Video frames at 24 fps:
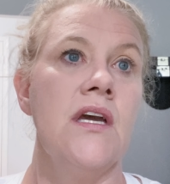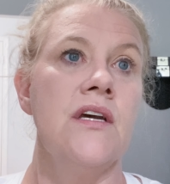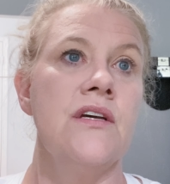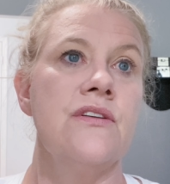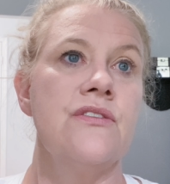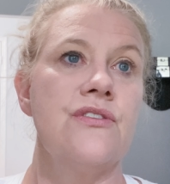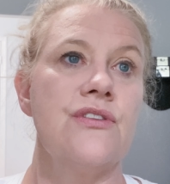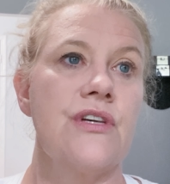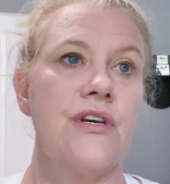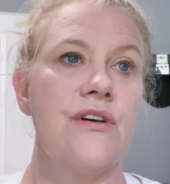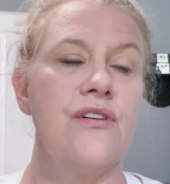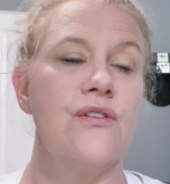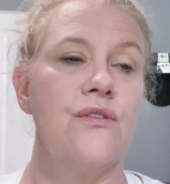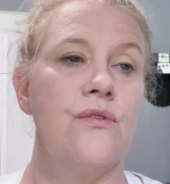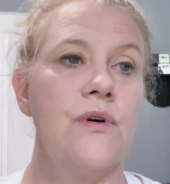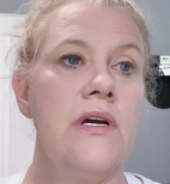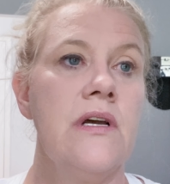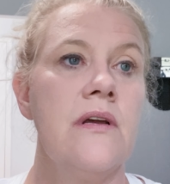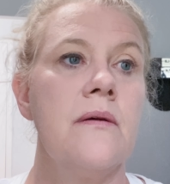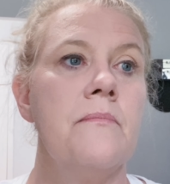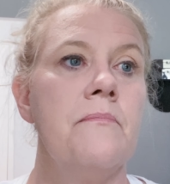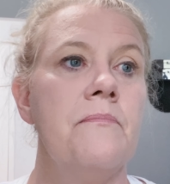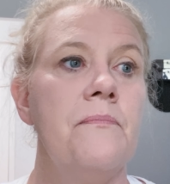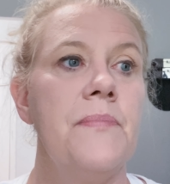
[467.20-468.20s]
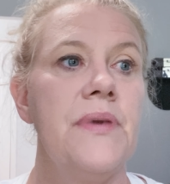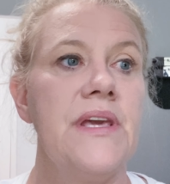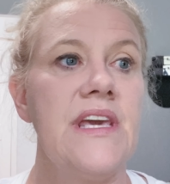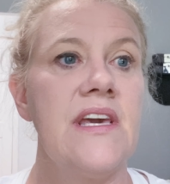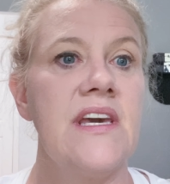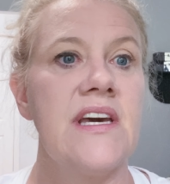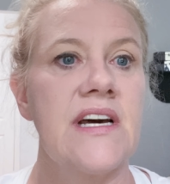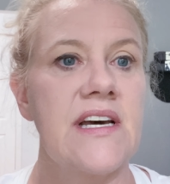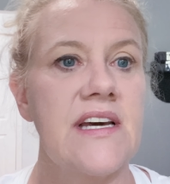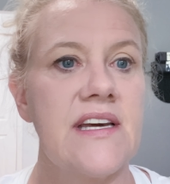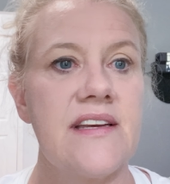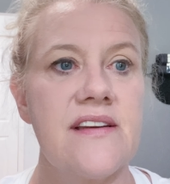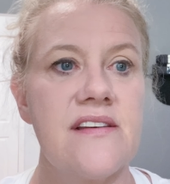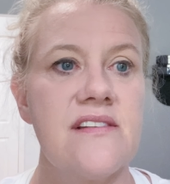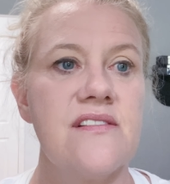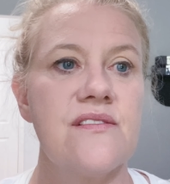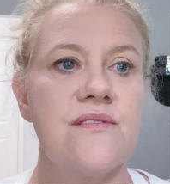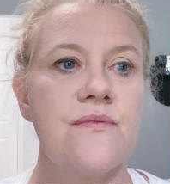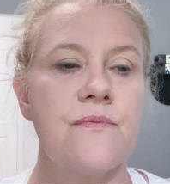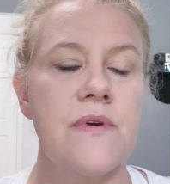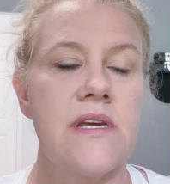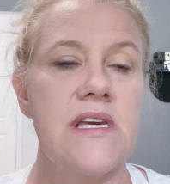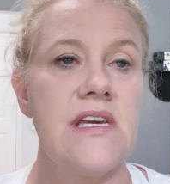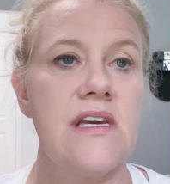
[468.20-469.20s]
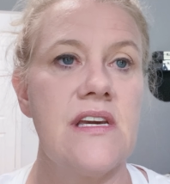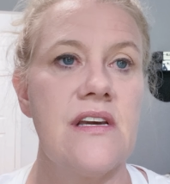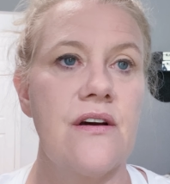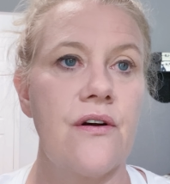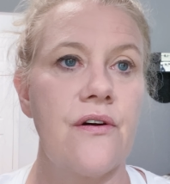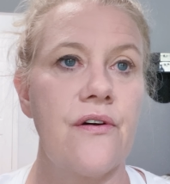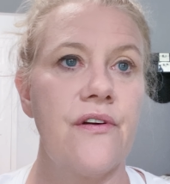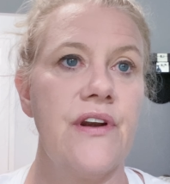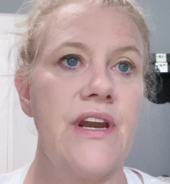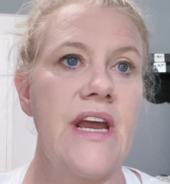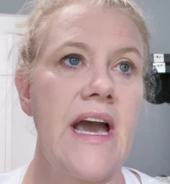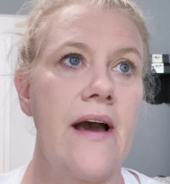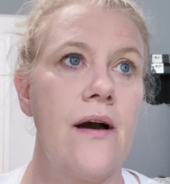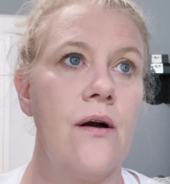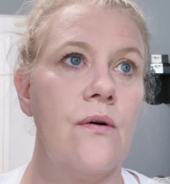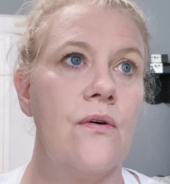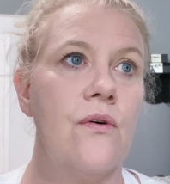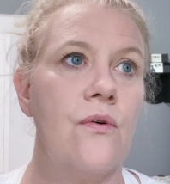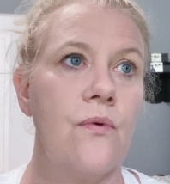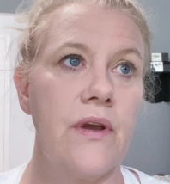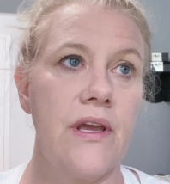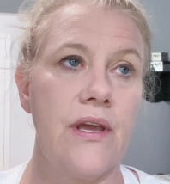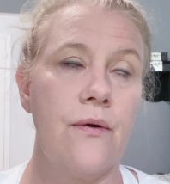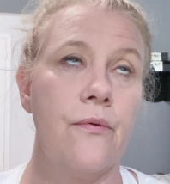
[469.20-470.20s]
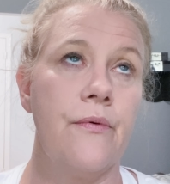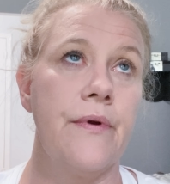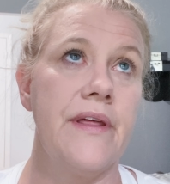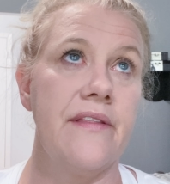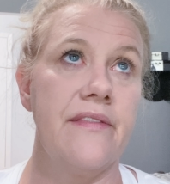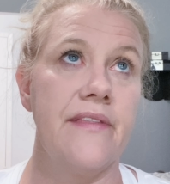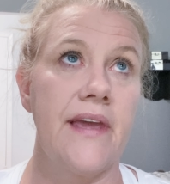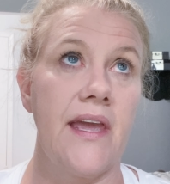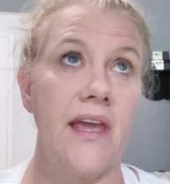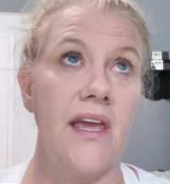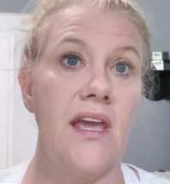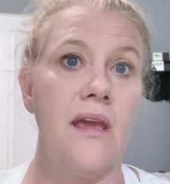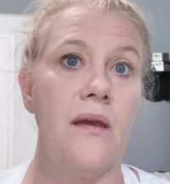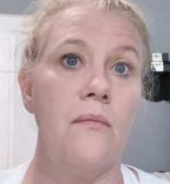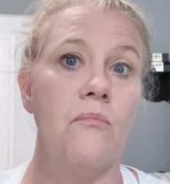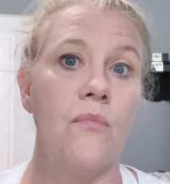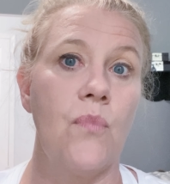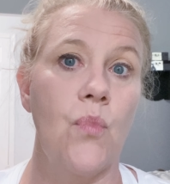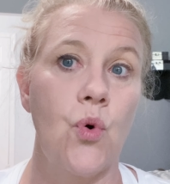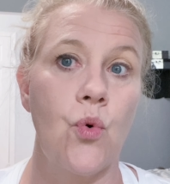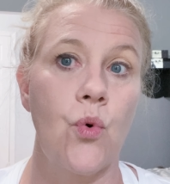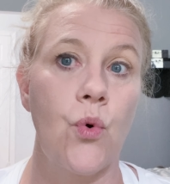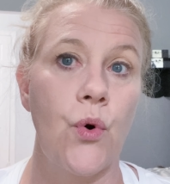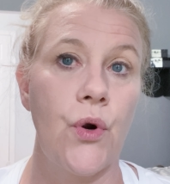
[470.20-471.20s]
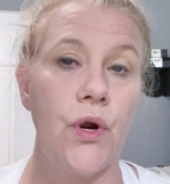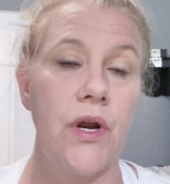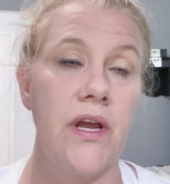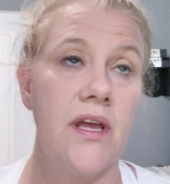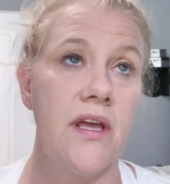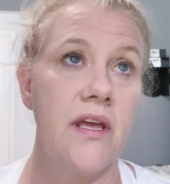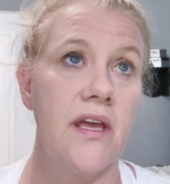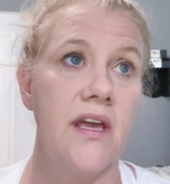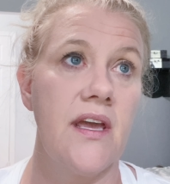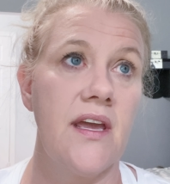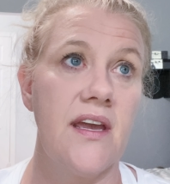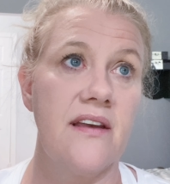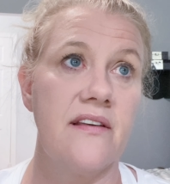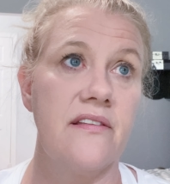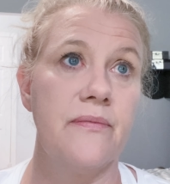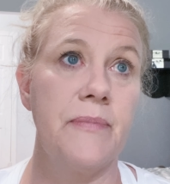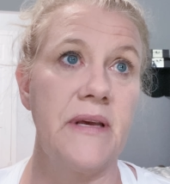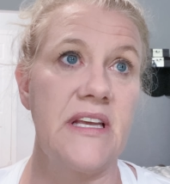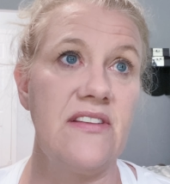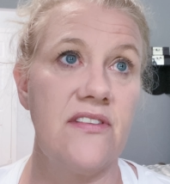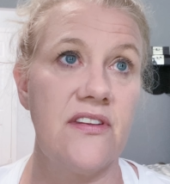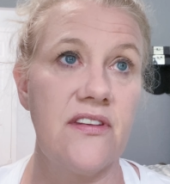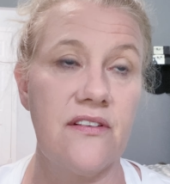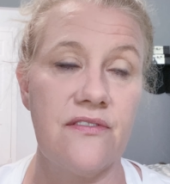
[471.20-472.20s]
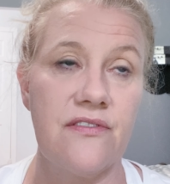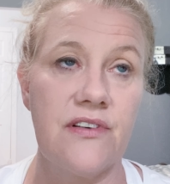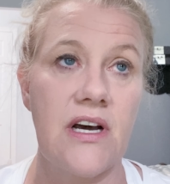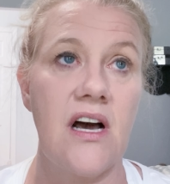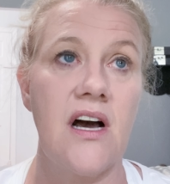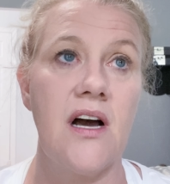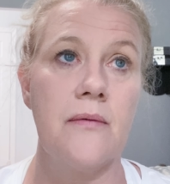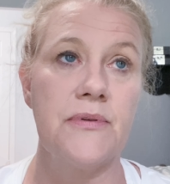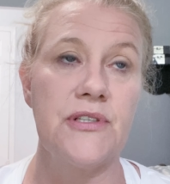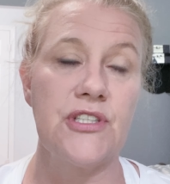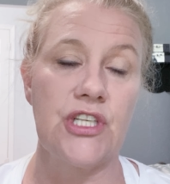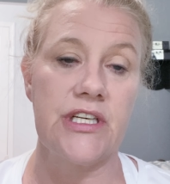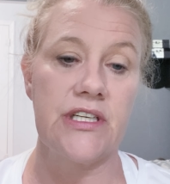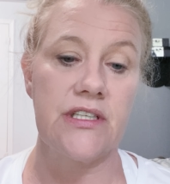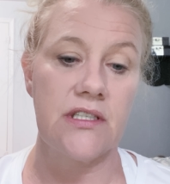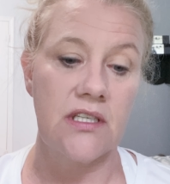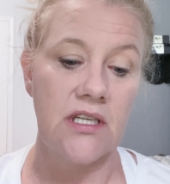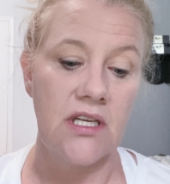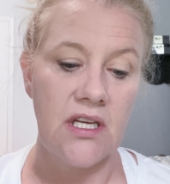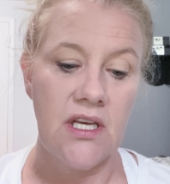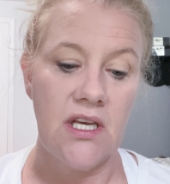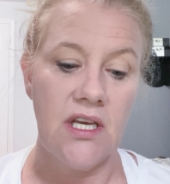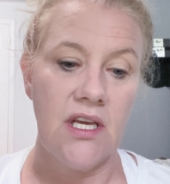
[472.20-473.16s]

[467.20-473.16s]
So because we are now going with a more expensive option,